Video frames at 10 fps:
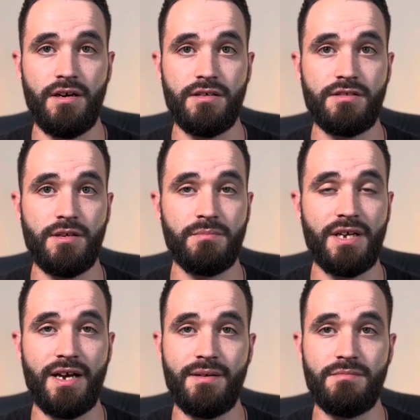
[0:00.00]

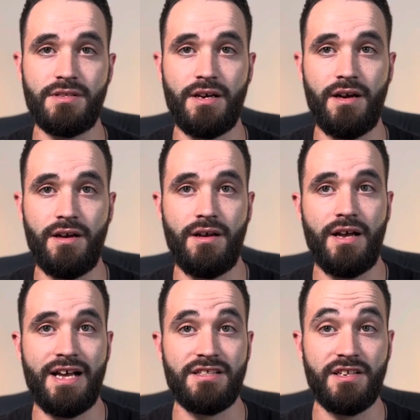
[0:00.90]
Sometimes
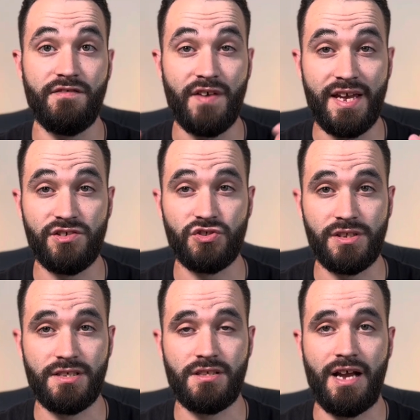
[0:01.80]
as an
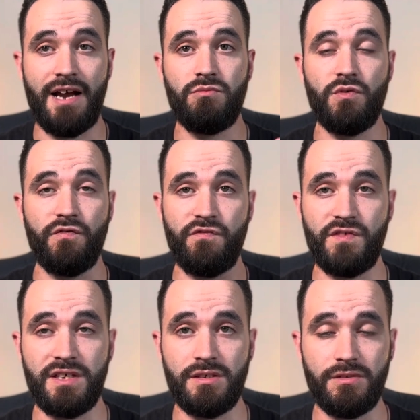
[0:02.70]
evangelist, I will
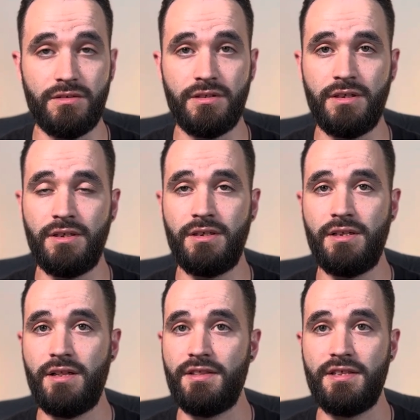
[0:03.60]
feel
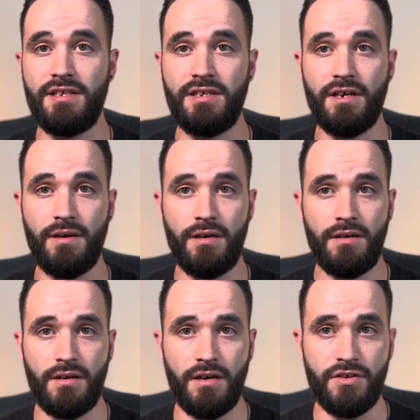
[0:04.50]
the
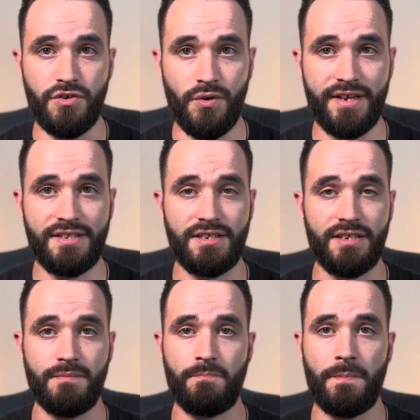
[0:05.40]

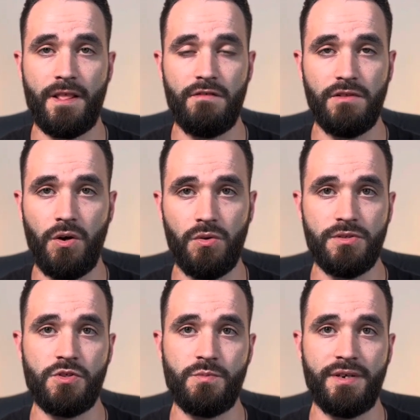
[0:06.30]
anointing of the
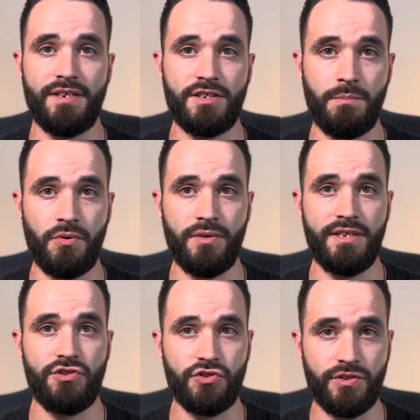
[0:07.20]
Holy Spirit to
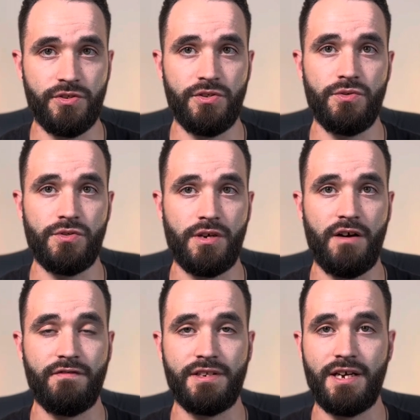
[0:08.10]
preach good news.
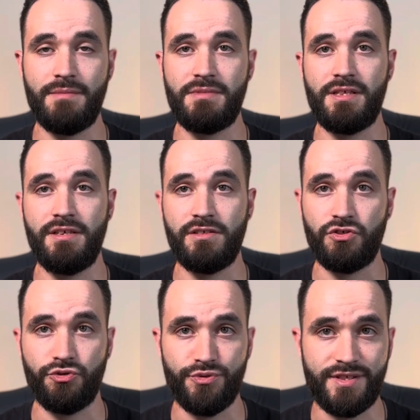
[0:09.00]
Oftentimes in
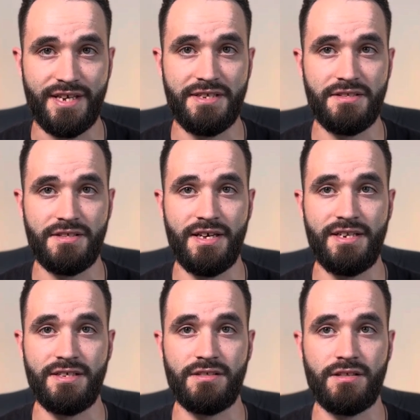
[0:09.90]
crusade
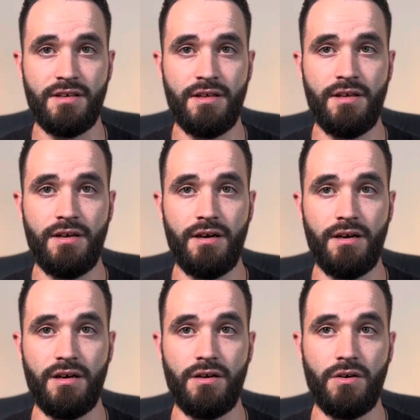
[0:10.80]
settings,
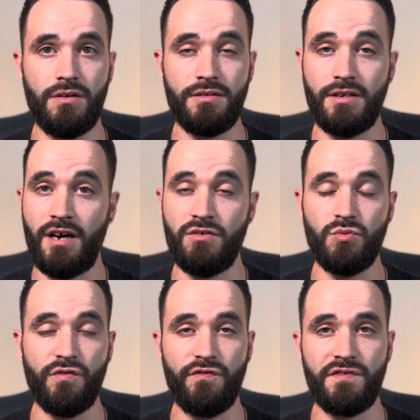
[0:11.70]
I
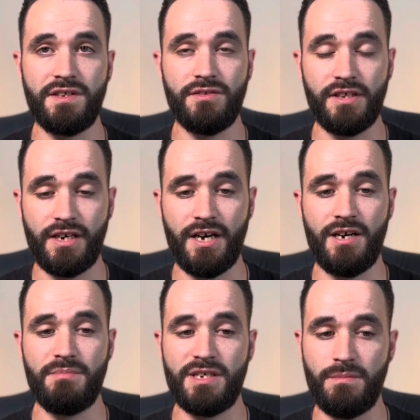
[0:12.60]
will feel the
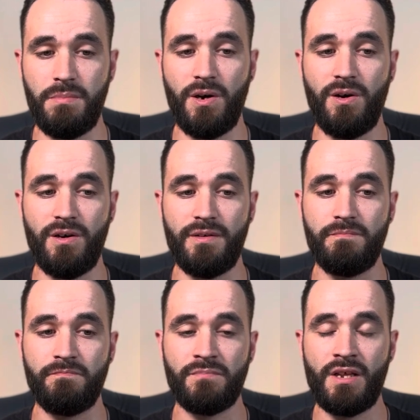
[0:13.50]
coming
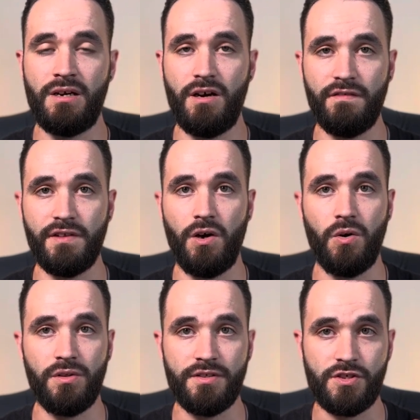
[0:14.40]
upon of the
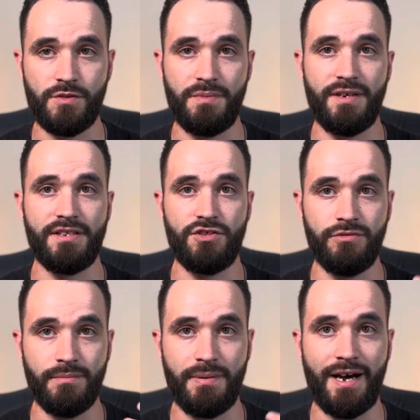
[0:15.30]
Holy Spirit
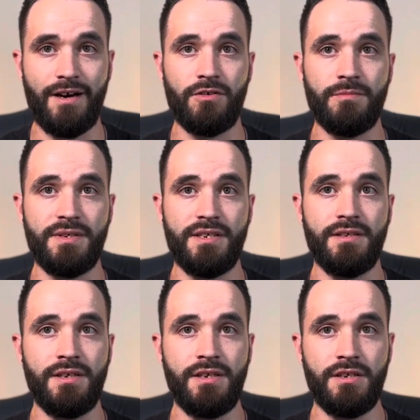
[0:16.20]
to empower
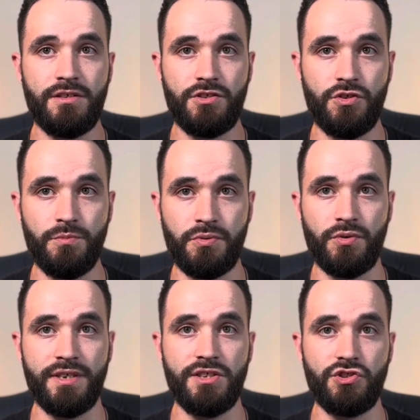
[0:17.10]
me to
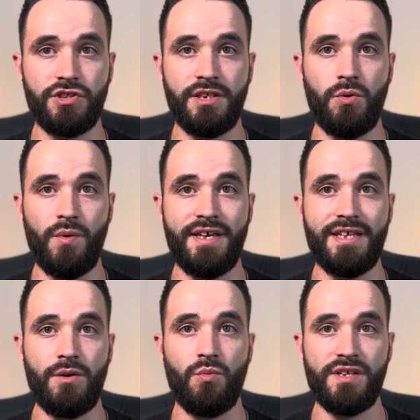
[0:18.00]
preach in a way
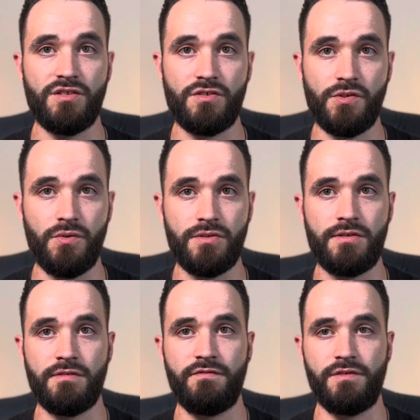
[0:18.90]
that wins
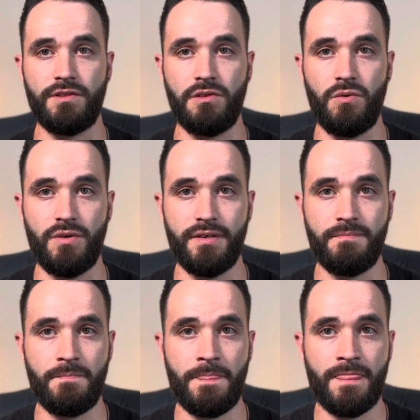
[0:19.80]
souls for the Lord.
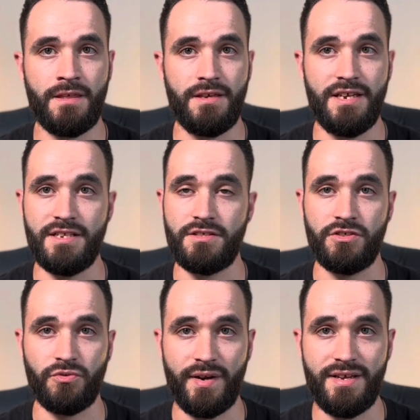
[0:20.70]
And it's a
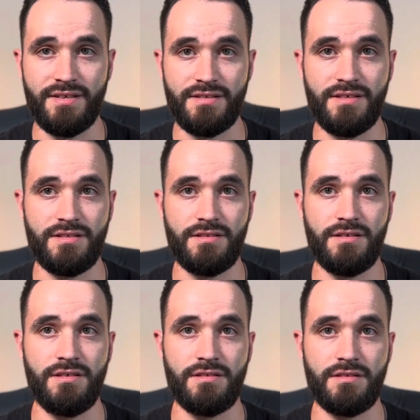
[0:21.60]
grace.
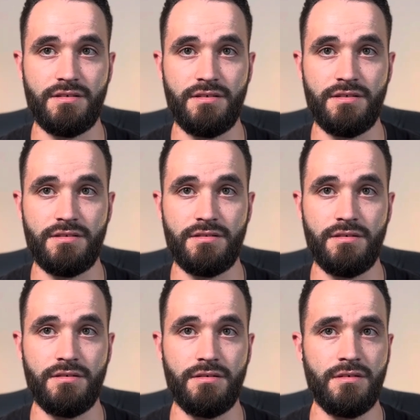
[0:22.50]
It's
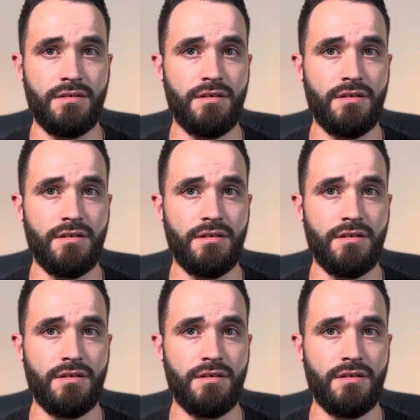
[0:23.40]
the